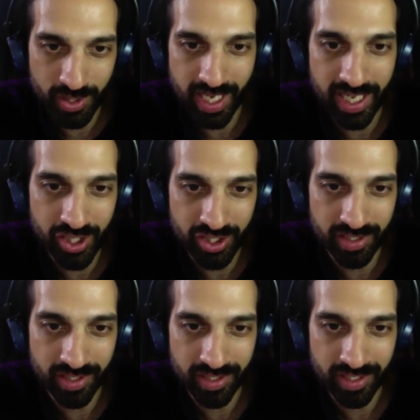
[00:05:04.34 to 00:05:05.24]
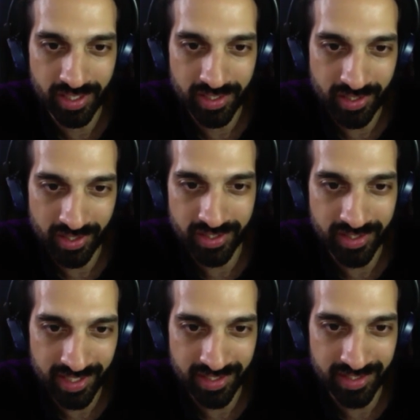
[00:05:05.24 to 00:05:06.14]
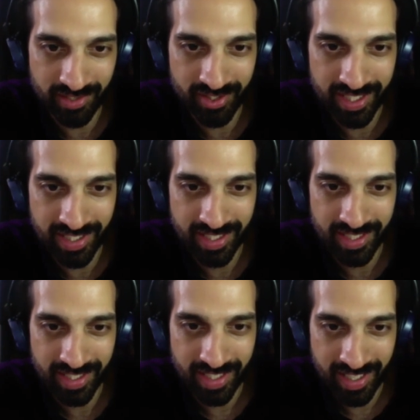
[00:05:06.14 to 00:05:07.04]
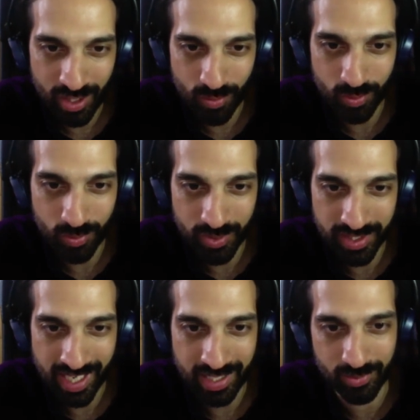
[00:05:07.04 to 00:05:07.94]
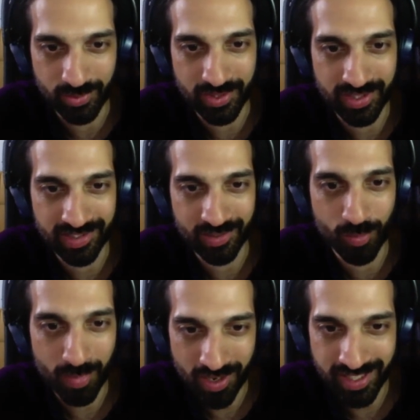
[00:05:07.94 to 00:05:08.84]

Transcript: that communication doesn't necessarily equal sales or